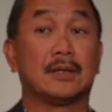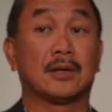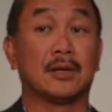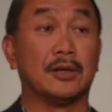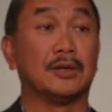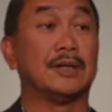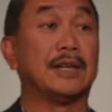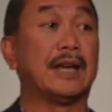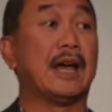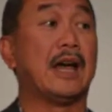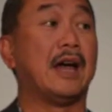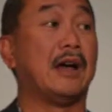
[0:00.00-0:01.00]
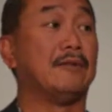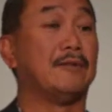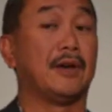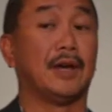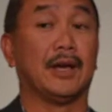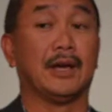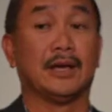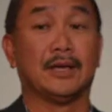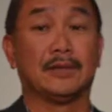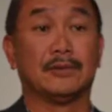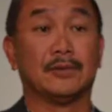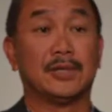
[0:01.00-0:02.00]
currently have
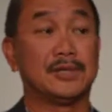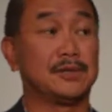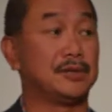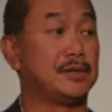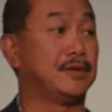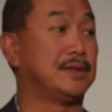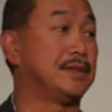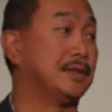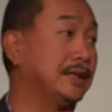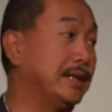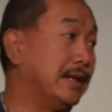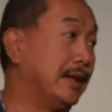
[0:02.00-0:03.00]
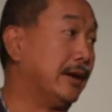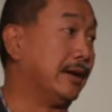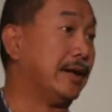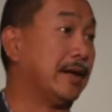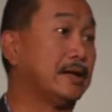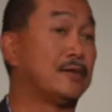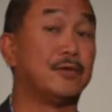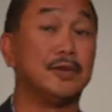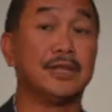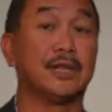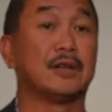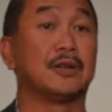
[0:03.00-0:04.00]
a research facility there that is
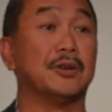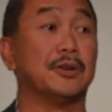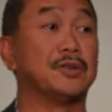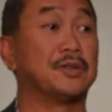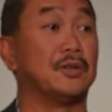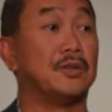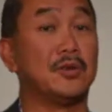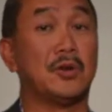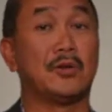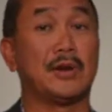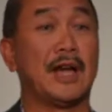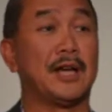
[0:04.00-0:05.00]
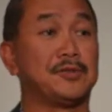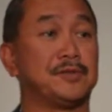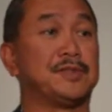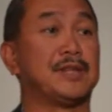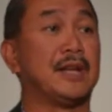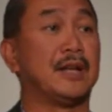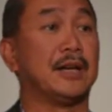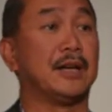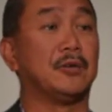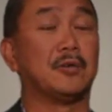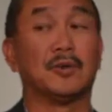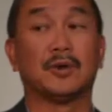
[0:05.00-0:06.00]
fully enclosed, so no natural
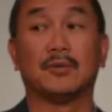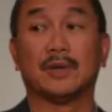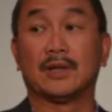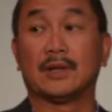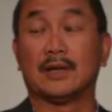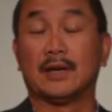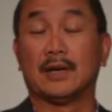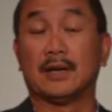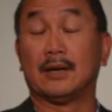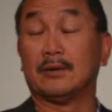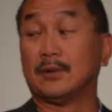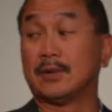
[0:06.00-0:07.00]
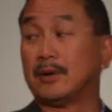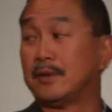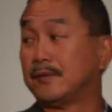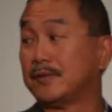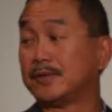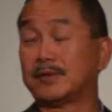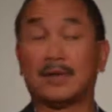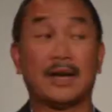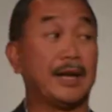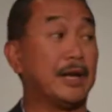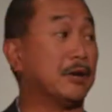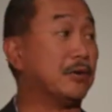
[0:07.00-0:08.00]
sunlight, growing with artificial
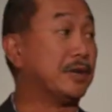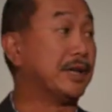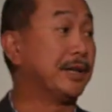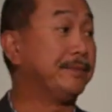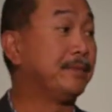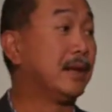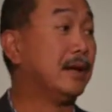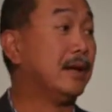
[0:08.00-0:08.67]
lighting only.